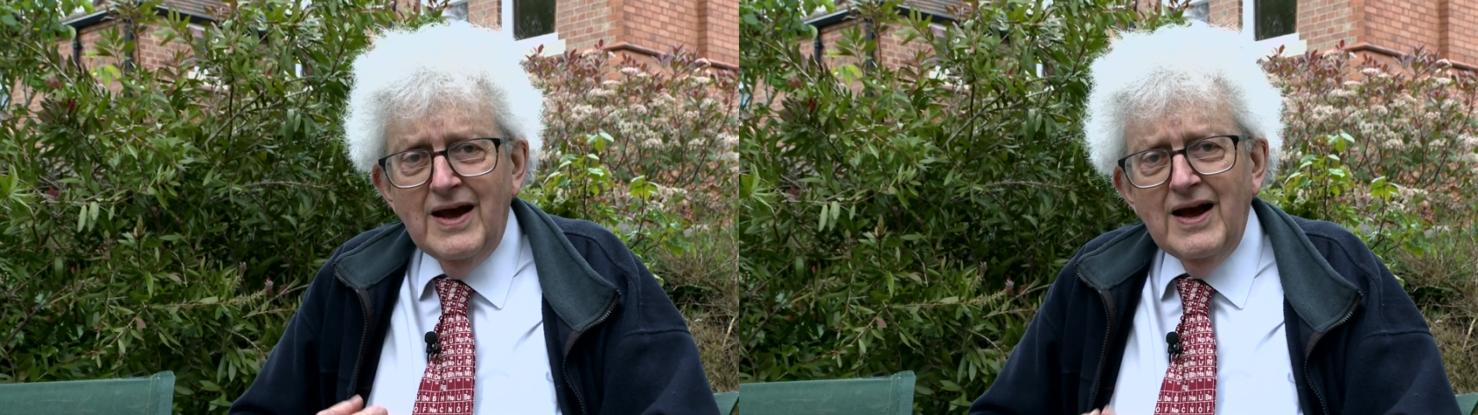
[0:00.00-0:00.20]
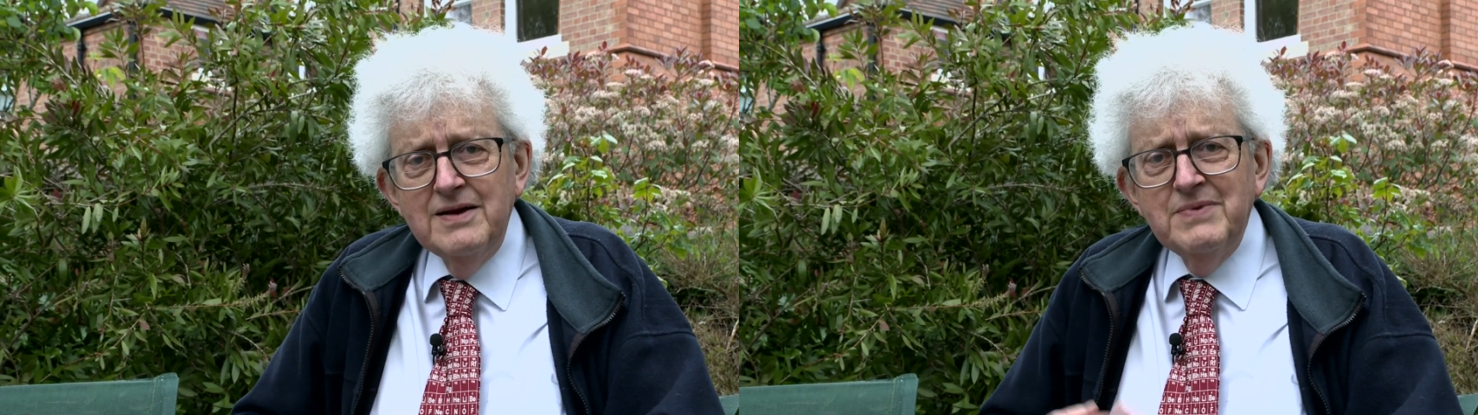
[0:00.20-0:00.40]

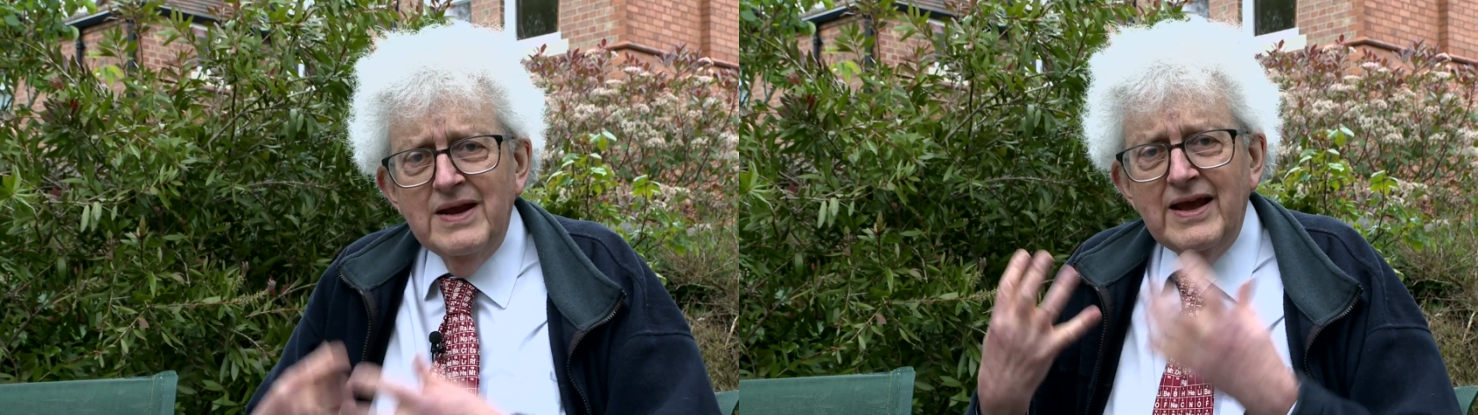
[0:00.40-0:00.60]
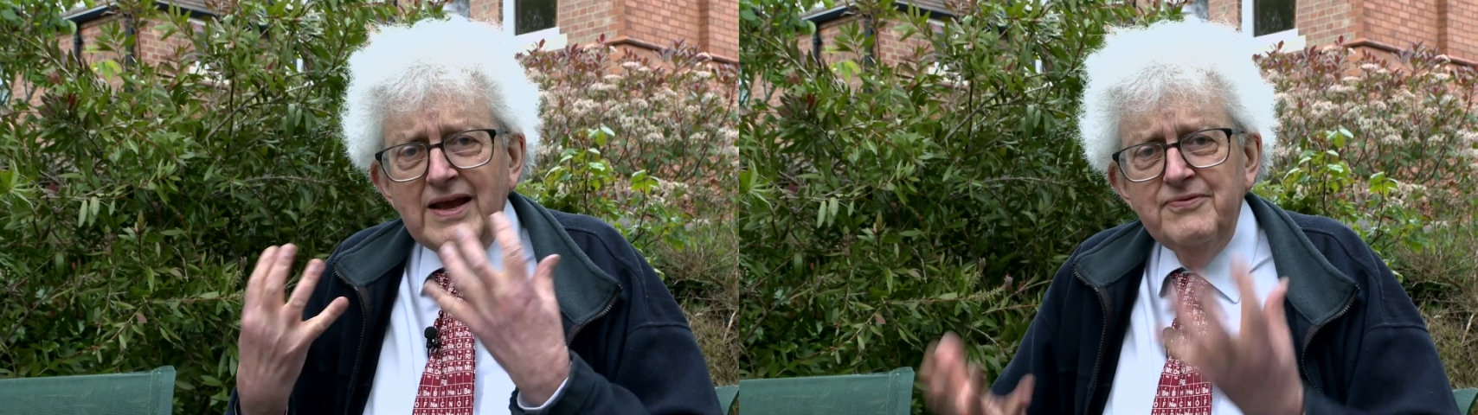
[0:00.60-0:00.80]
And
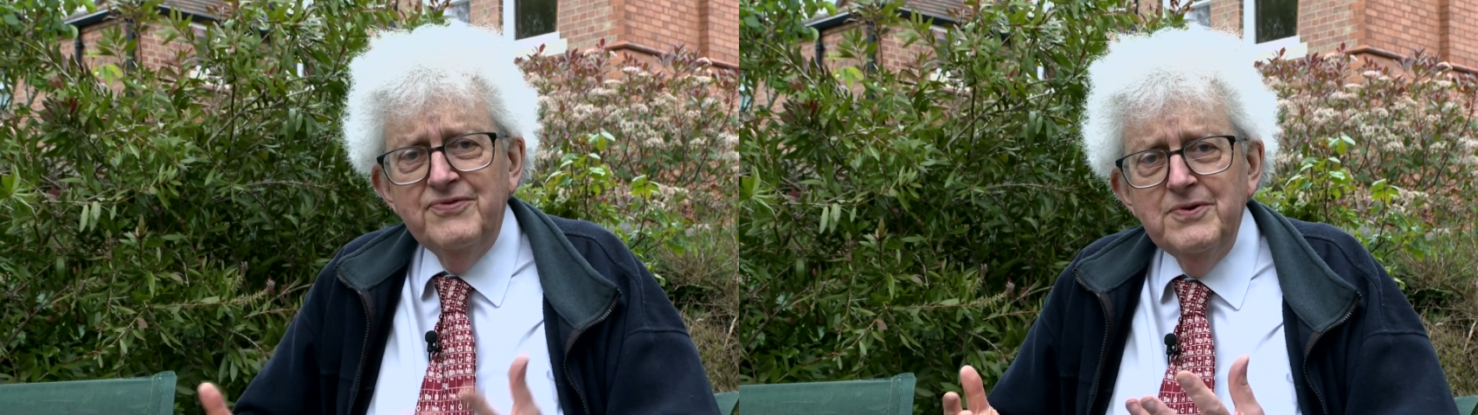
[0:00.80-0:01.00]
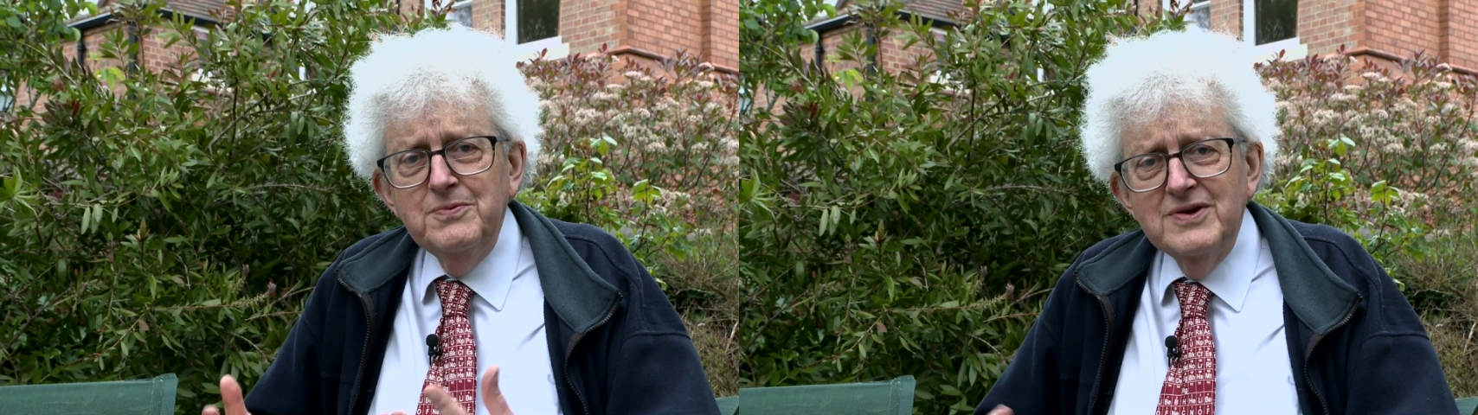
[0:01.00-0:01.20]

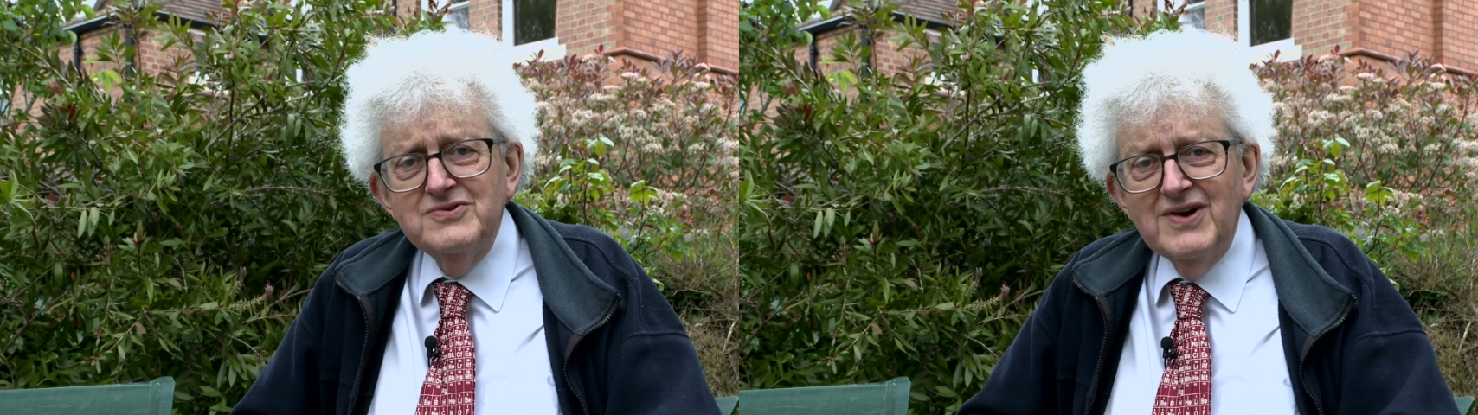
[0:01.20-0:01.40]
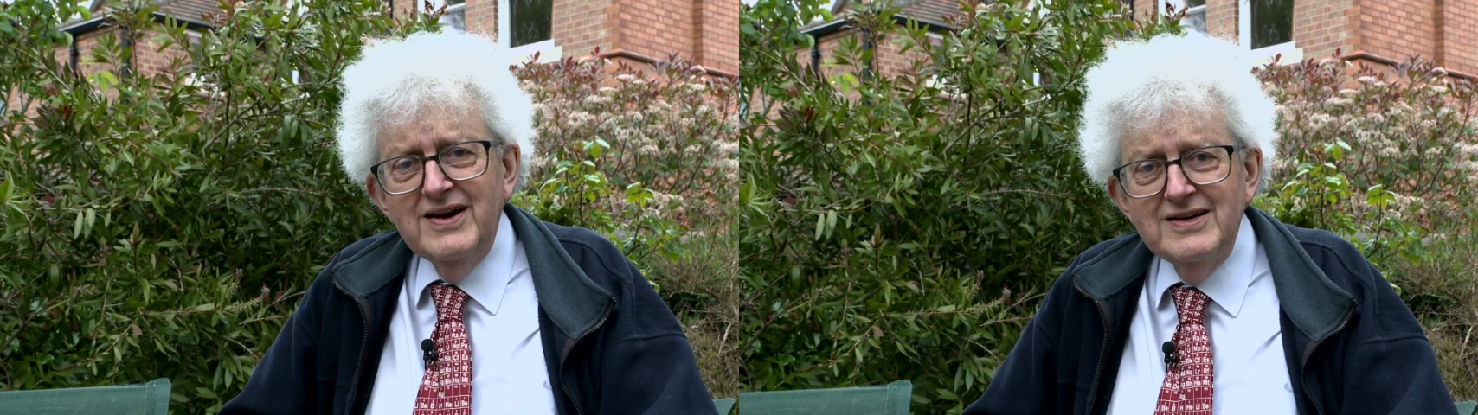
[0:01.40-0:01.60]
if you were
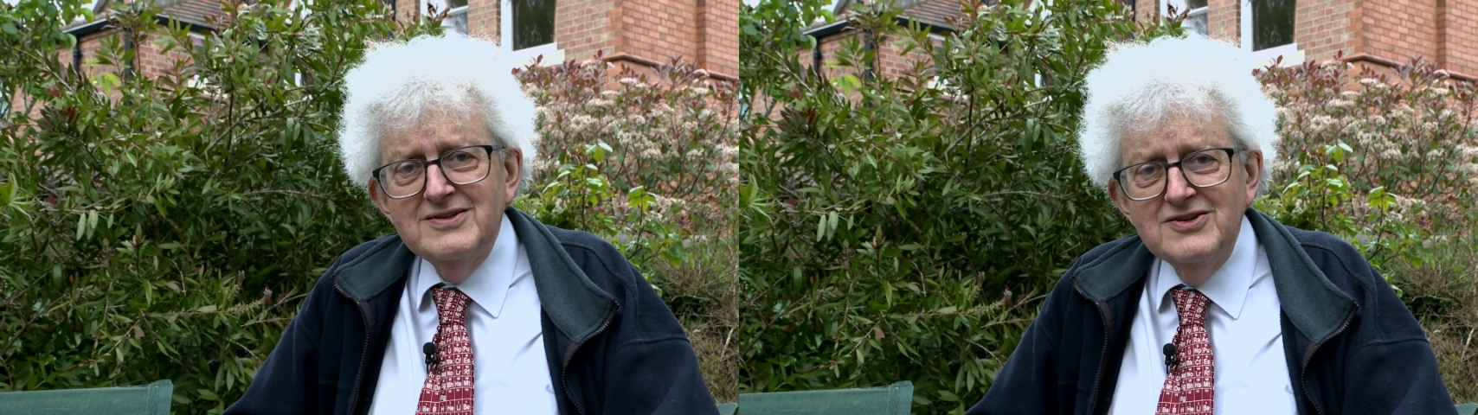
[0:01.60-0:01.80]
trying